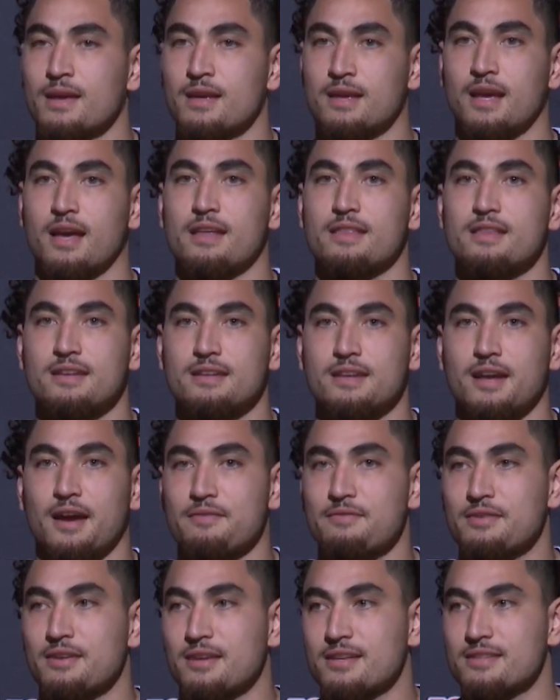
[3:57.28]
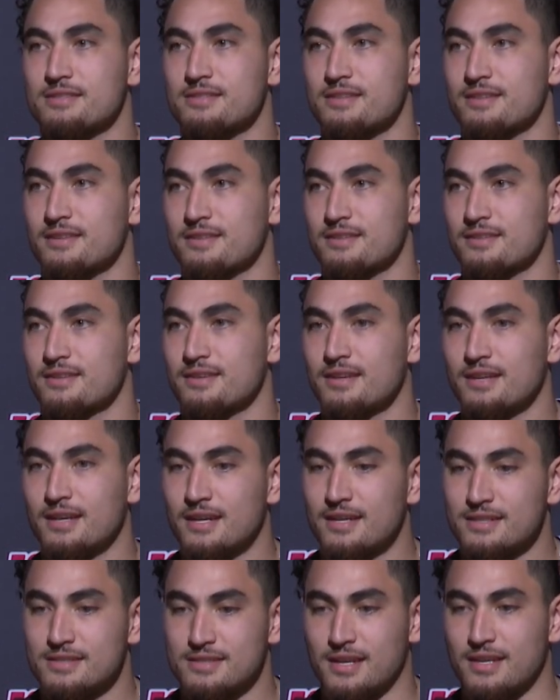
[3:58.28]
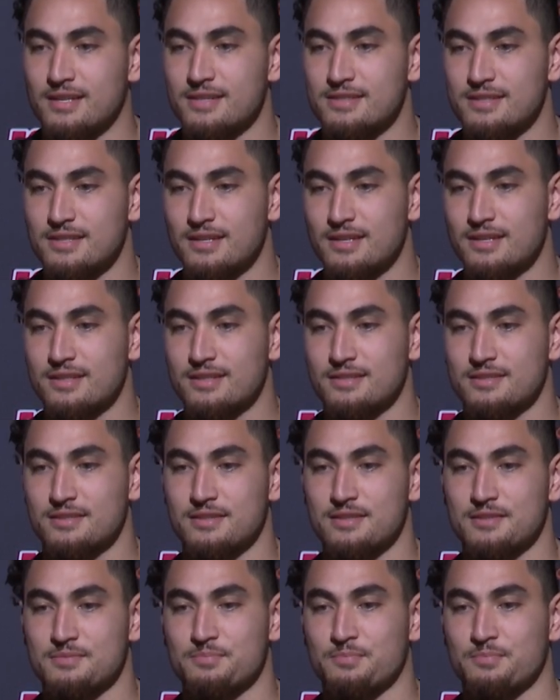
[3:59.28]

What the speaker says: Yeah, I think diving into Tennessee, this